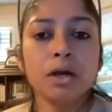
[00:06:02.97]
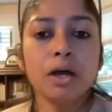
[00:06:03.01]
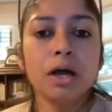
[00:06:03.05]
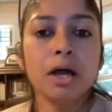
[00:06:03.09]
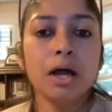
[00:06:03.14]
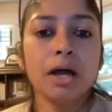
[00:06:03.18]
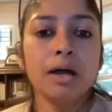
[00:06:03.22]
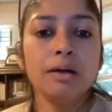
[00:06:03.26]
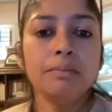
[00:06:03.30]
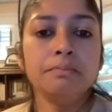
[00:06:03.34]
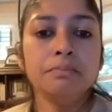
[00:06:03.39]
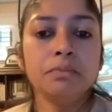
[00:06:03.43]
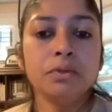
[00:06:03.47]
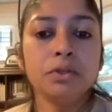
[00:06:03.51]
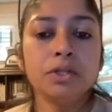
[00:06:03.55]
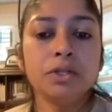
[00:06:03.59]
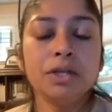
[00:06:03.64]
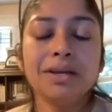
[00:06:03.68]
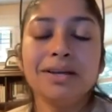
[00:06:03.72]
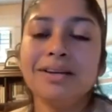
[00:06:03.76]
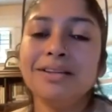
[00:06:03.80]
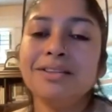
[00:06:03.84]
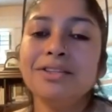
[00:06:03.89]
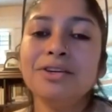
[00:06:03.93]

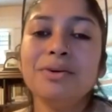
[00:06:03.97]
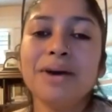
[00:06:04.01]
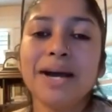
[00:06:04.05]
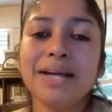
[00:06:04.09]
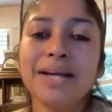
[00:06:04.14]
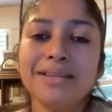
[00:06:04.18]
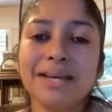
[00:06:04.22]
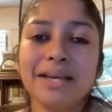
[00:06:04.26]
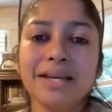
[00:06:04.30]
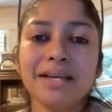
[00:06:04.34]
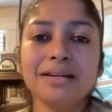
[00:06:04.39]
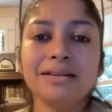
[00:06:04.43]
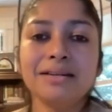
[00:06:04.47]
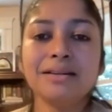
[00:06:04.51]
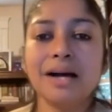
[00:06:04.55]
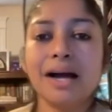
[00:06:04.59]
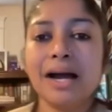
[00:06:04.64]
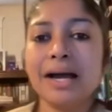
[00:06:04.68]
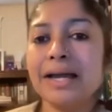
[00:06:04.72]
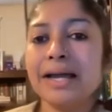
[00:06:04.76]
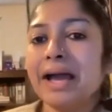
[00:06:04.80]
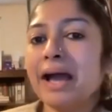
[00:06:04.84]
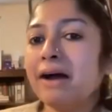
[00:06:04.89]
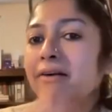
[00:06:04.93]
Though I think
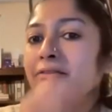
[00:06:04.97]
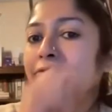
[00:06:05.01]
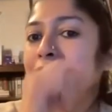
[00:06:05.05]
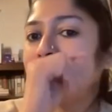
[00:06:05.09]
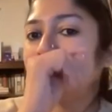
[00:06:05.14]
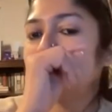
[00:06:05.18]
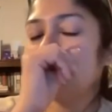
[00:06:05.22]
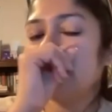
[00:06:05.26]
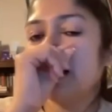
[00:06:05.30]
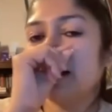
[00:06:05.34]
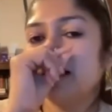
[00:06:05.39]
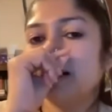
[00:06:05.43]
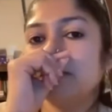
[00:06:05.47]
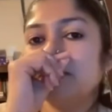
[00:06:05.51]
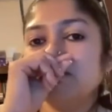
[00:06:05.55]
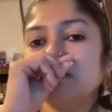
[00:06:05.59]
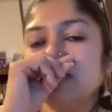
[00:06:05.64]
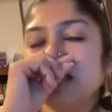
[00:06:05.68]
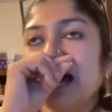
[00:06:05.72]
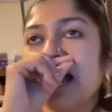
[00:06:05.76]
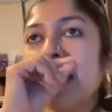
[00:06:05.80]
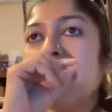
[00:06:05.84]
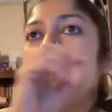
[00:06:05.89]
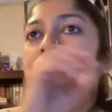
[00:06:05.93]
I have
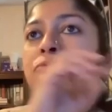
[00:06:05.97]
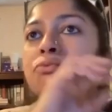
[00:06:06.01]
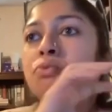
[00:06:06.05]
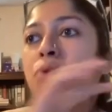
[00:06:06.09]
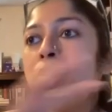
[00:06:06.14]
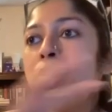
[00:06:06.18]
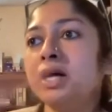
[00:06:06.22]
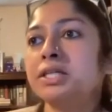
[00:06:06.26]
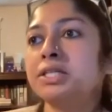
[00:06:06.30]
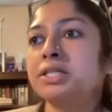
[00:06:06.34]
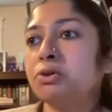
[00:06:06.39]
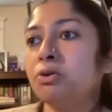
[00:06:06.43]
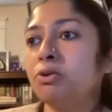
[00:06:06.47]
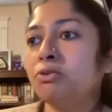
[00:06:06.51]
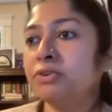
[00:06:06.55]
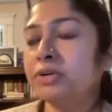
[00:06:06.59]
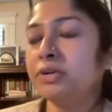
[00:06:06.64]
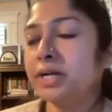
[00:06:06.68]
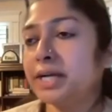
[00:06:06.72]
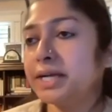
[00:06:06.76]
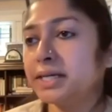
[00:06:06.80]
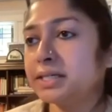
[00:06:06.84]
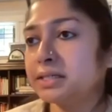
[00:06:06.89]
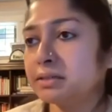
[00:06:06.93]
worked
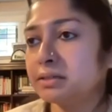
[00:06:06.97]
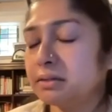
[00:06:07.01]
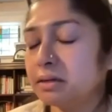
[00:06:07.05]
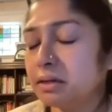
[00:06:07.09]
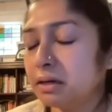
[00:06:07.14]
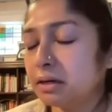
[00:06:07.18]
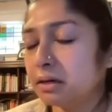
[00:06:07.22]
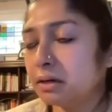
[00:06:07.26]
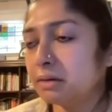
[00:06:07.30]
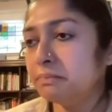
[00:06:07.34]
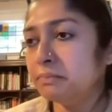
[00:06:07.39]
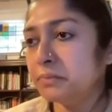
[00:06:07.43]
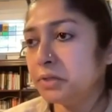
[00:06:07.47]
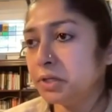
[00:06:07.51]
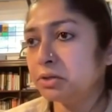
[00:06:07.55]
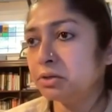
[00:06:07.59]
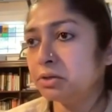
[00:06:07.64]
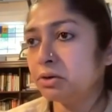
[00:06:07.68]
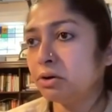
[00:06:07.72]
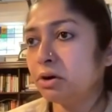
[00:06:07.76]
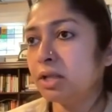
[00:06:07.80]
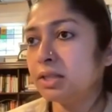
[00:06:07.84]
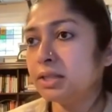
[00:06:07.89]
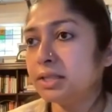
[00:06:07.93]
over it, you
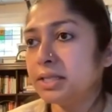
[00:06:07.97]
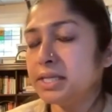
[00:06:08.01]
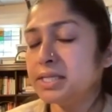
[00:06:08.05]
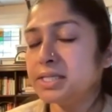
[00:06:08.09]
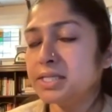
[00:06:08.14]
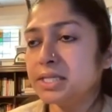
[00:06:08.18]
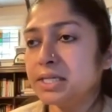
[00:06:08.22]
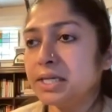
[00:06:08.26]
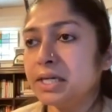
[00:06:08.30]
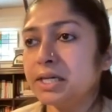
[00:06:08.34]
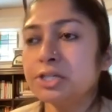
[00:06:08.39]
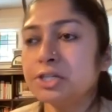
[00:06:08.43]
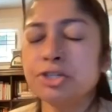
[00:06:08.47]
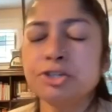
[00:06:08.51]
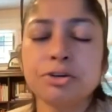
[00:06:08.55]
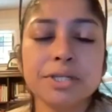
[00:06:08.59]
know, all these years.